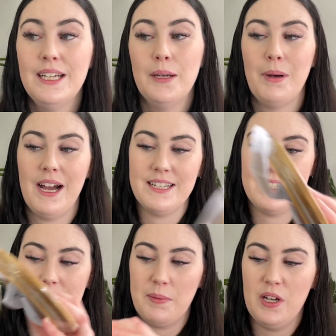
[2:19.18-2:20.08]
behind
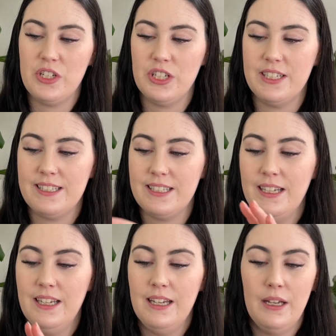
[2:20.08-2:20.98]
this purchase.
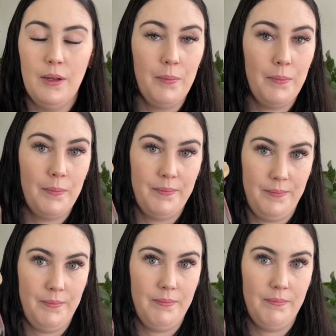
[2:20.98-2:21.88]

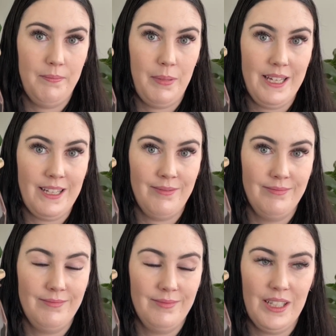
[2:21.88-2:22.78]
But yeah,
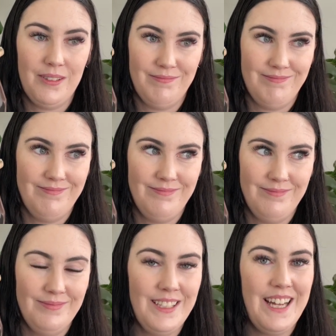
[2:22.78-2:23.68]
oh,
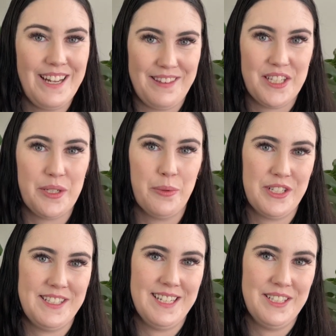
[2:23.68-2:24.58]
and now the
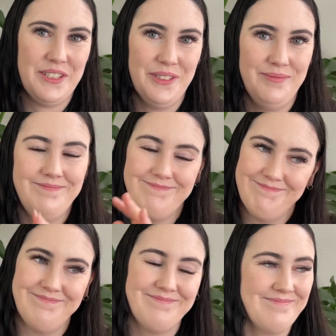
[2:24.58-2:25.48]
dishwasher's done too.
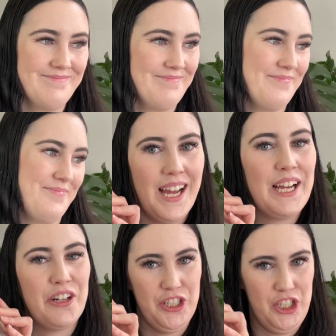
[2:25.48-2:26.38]
I
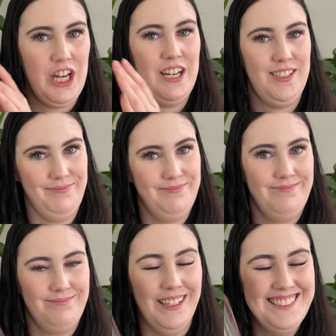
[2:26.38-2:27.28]
got a jar.
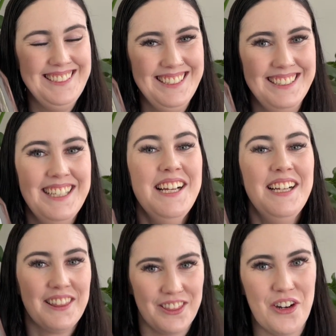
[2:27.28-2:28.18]

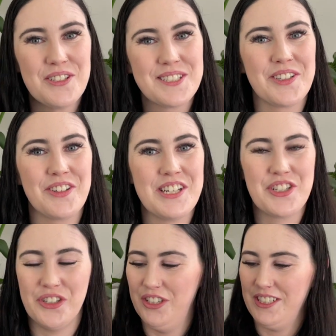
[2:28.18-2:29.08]
Long story
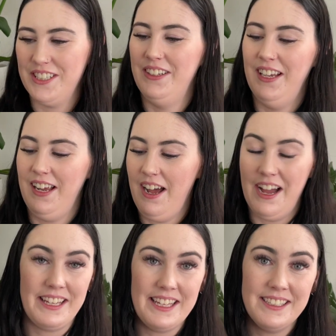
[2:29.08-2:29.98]
short,
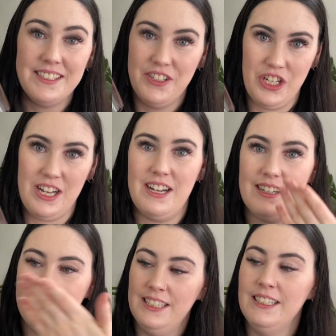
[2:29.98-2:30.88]
Ikea
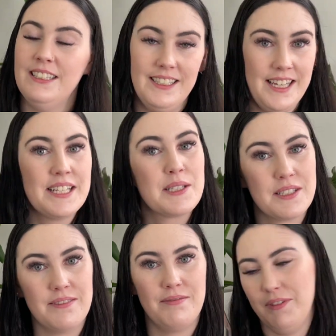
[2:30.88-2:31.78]
jar. It's
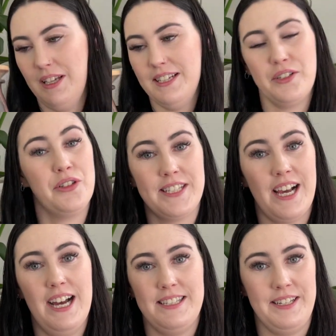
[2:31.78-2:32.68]
a good
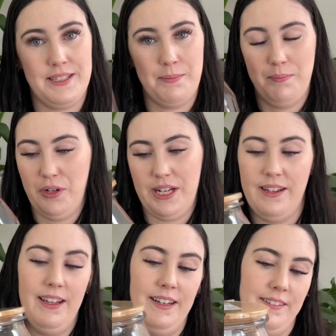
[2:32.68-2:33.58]
size and it's pretty,
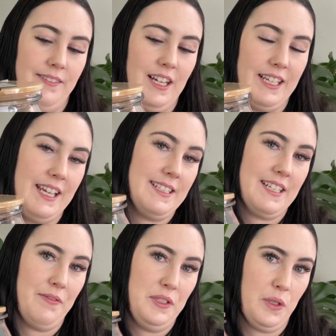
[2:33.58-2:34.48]
and Ikea
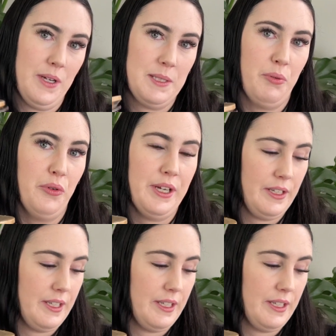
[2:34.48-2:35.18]
stuff is always pretty